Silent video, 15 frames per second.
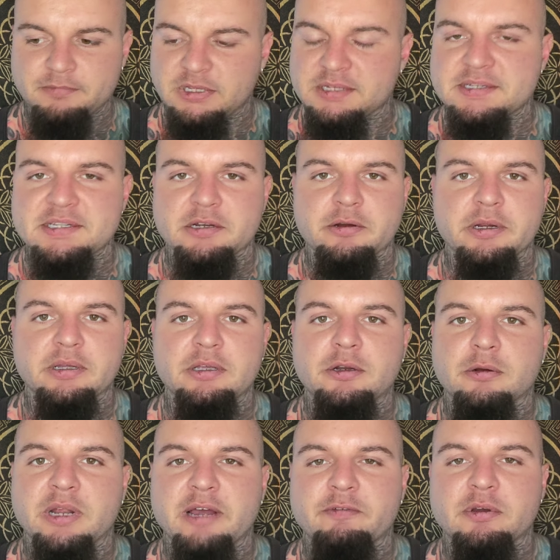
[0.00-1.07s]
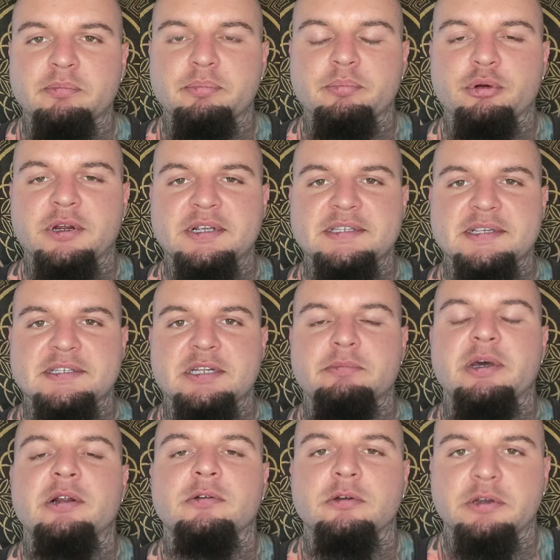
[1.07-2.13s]
considering you don't have a
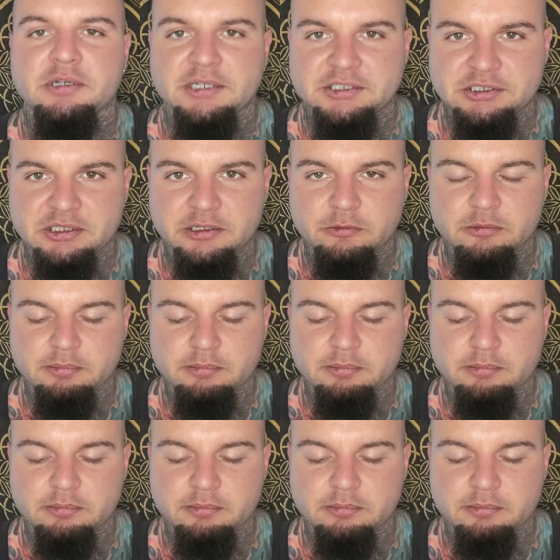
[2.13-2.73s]
pre-existing medical condition that